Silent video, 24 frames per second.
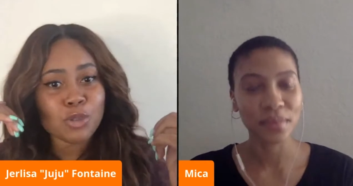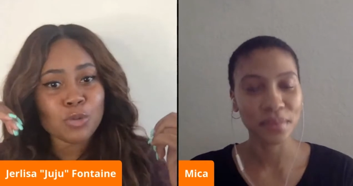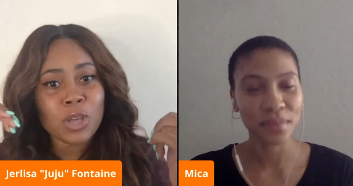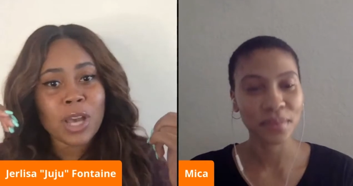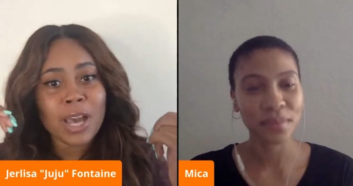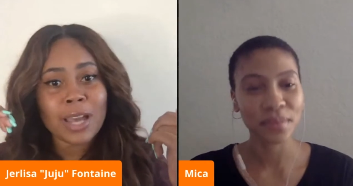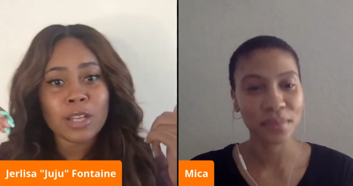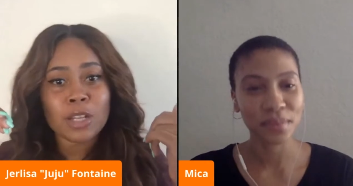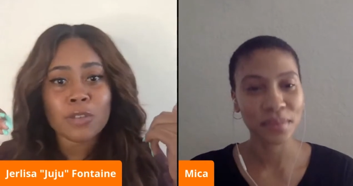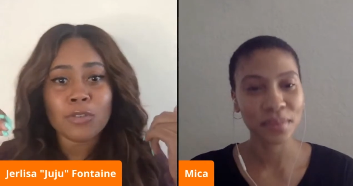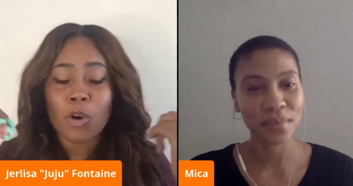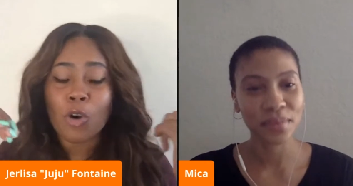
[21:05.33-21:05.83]
Speaker 1: you
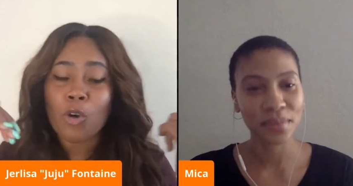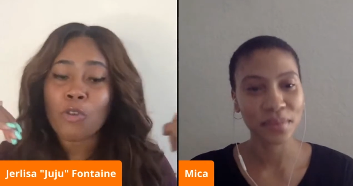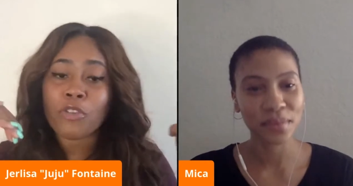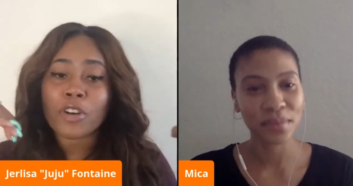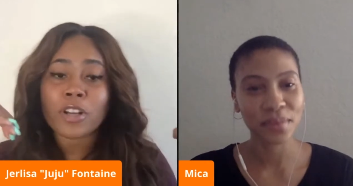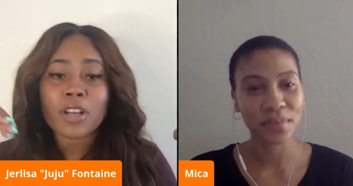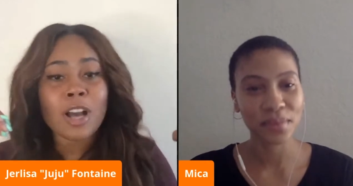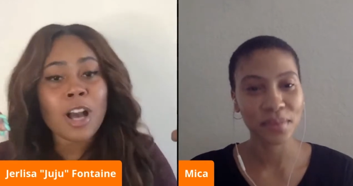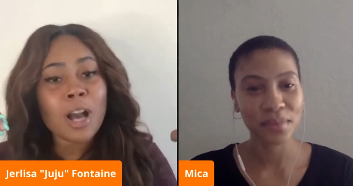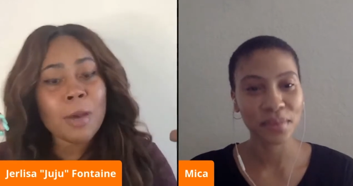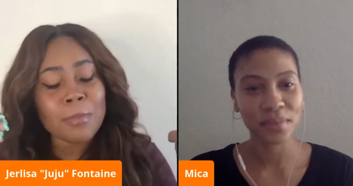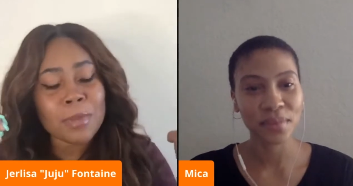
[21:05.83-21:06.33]
kind of
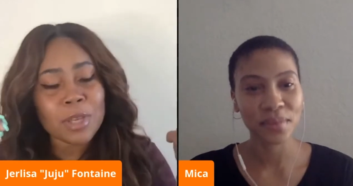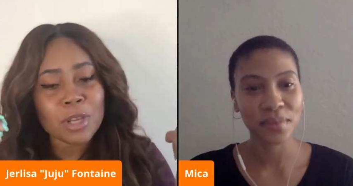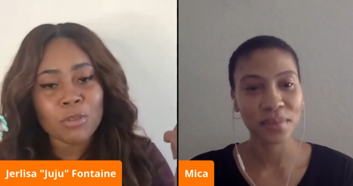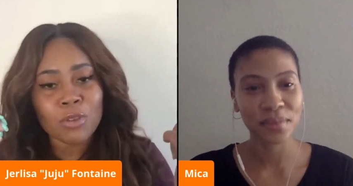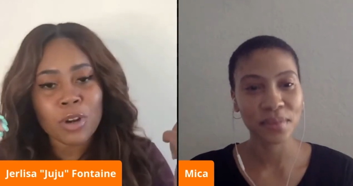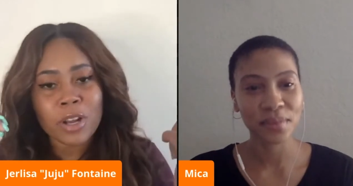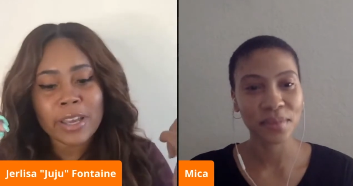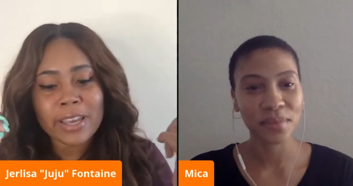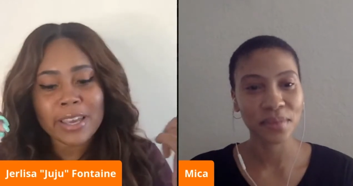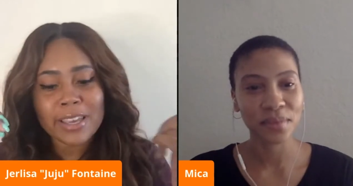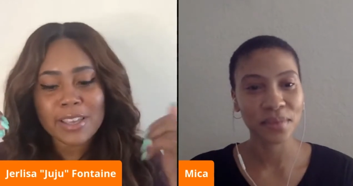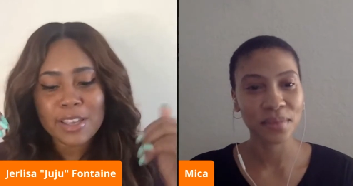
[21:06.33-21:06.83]
overcome it,
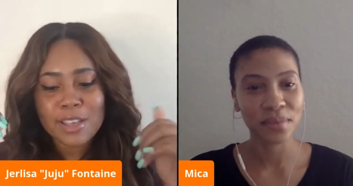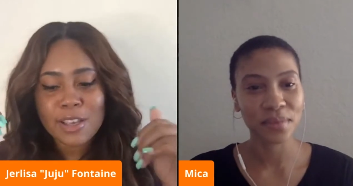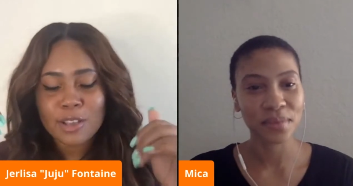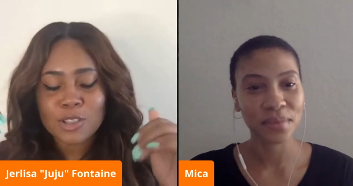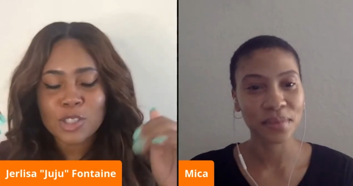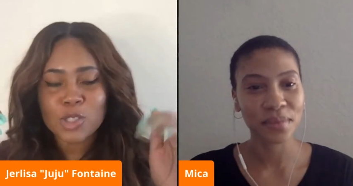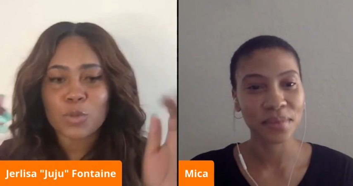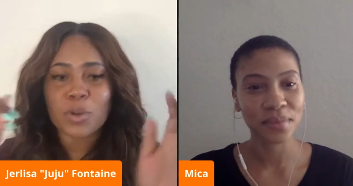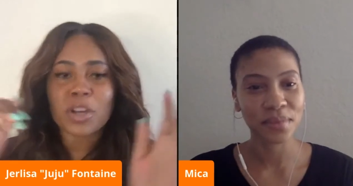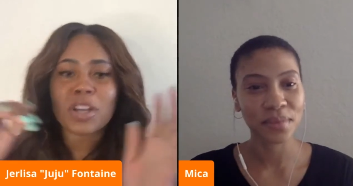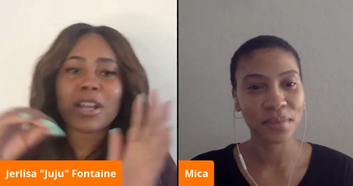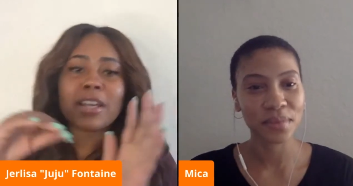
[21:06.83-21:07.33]
right?
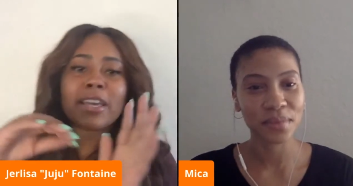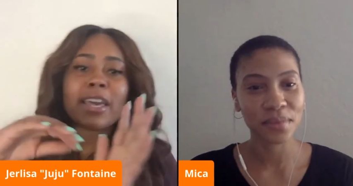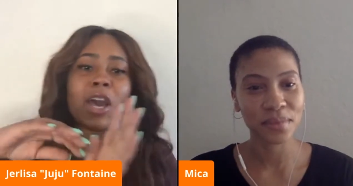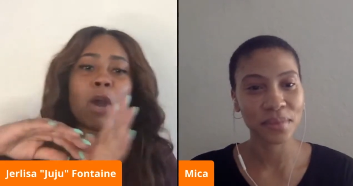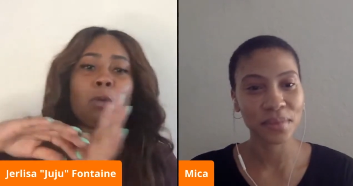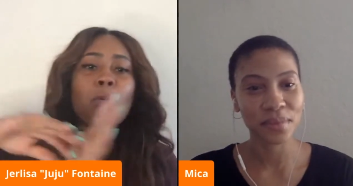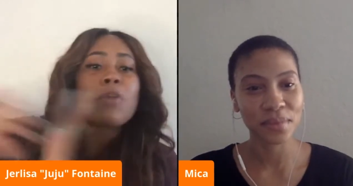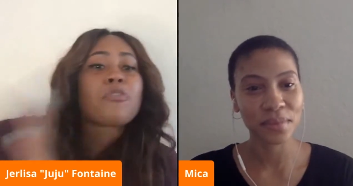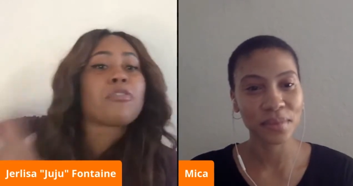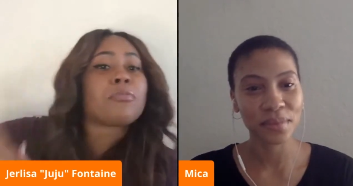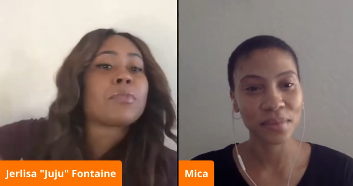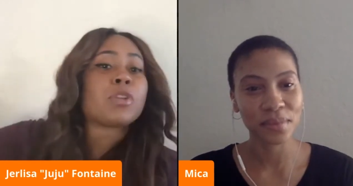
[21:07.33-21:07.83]
So we're going to get
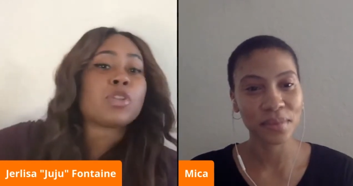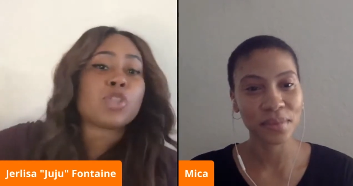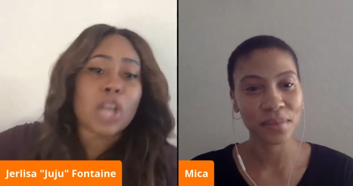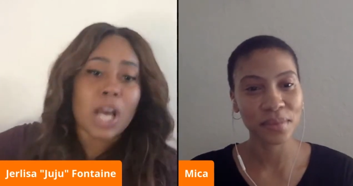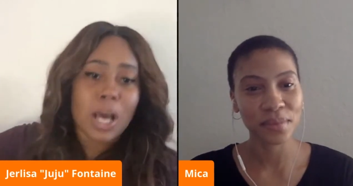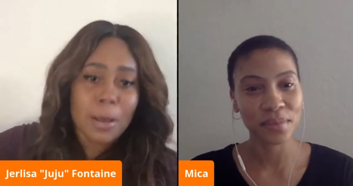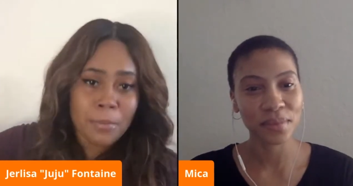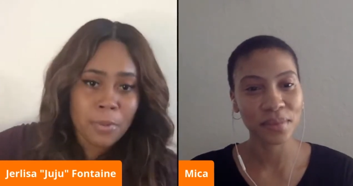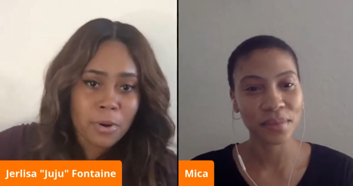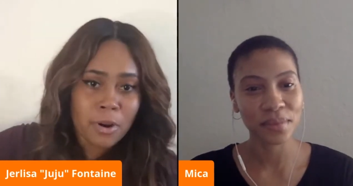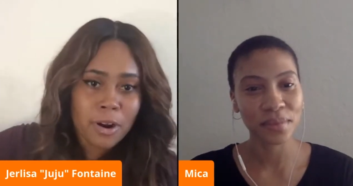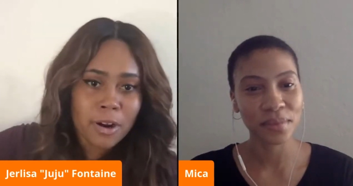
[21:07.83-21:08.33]
away from the
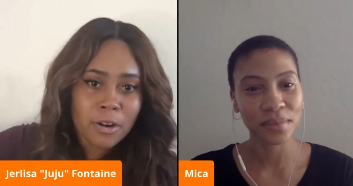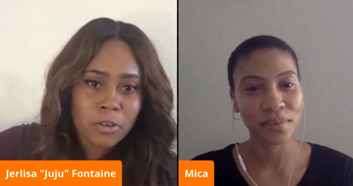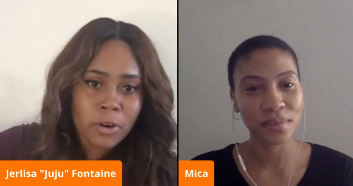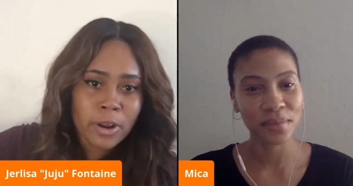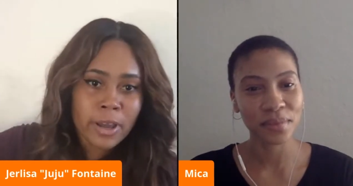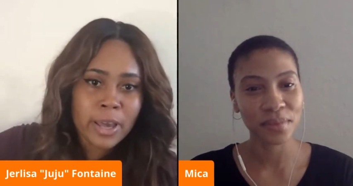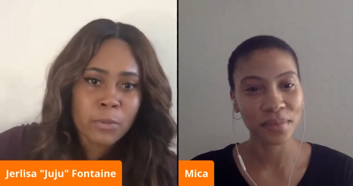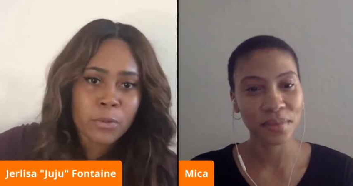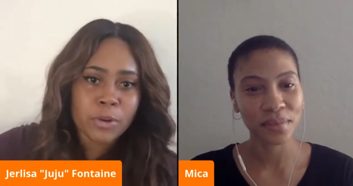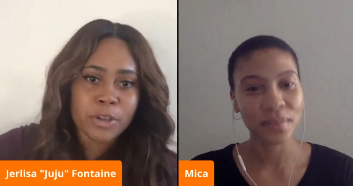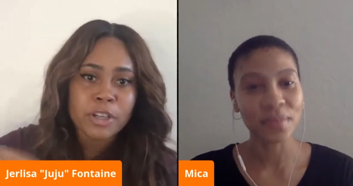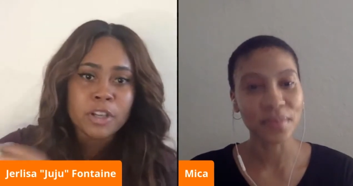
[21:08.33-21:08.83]
job part,
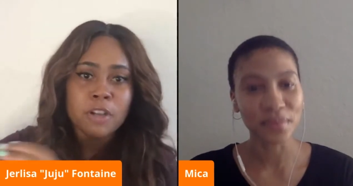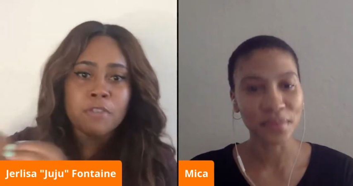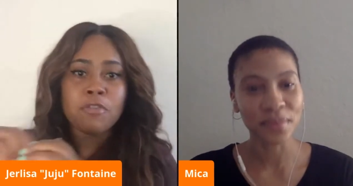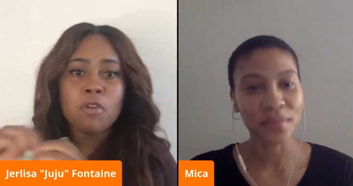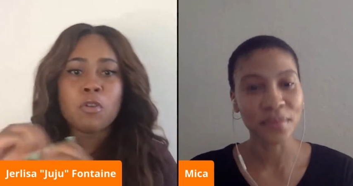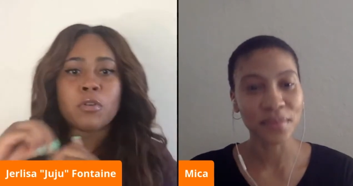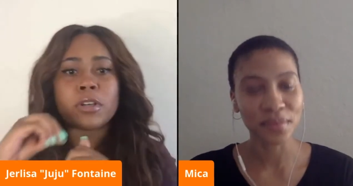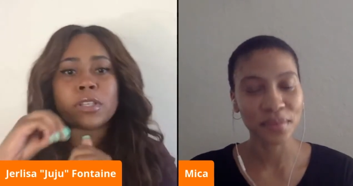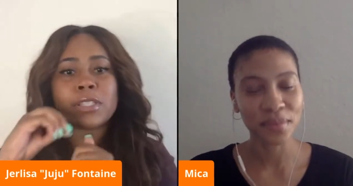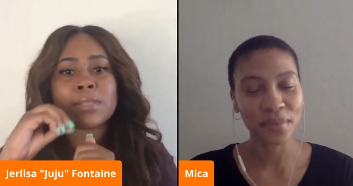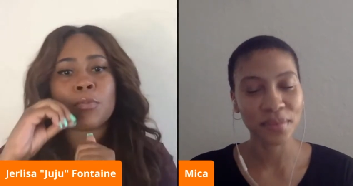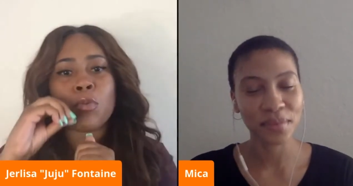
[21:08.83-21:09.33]
right? We're going to
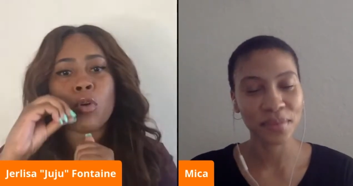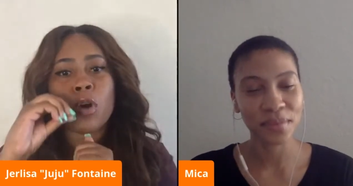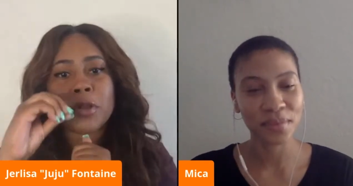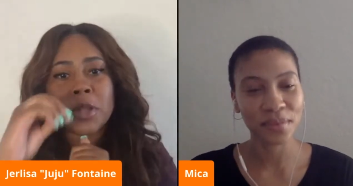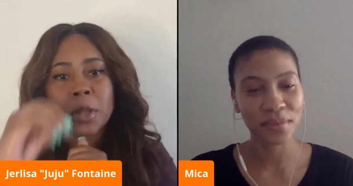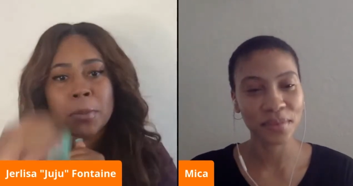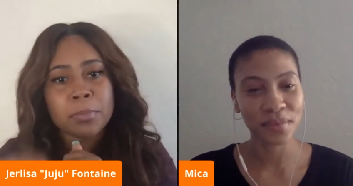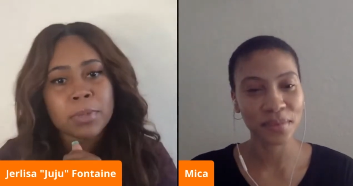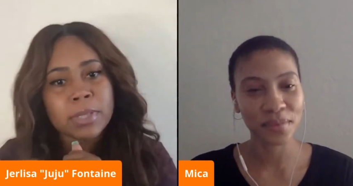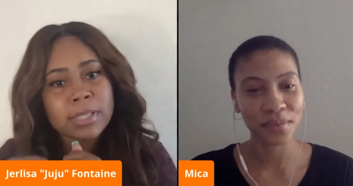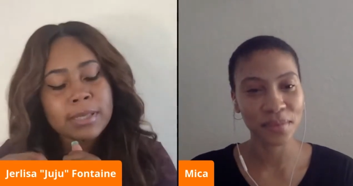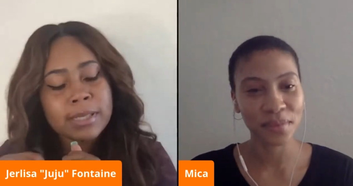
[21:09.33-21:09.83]
focus more on the
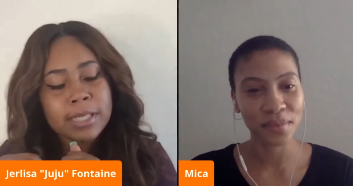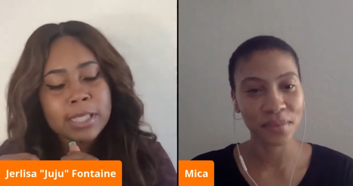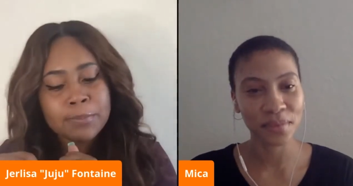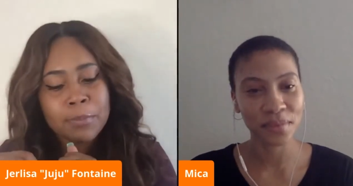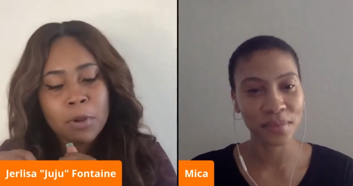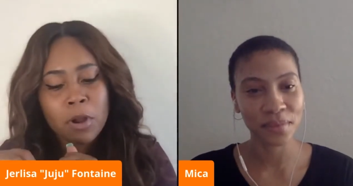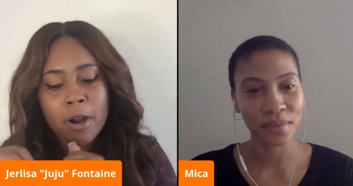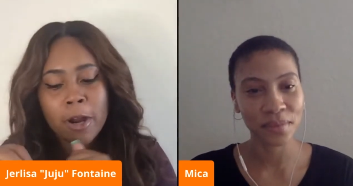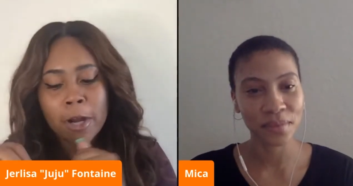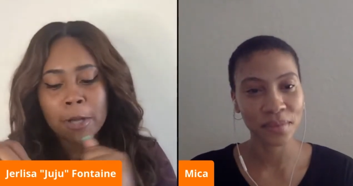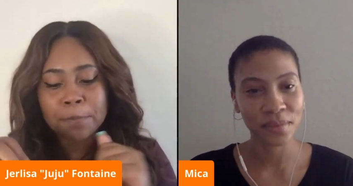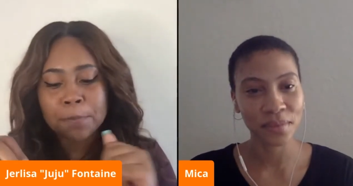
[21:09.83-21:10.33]
business
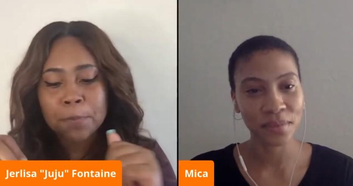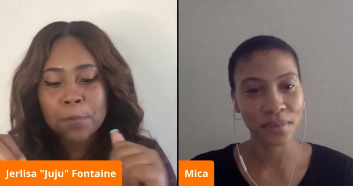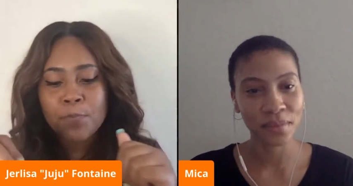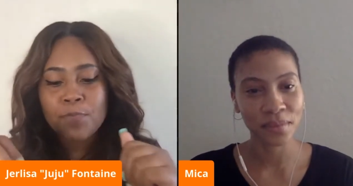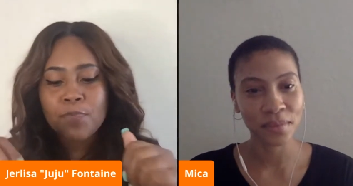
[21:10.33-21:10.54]
part.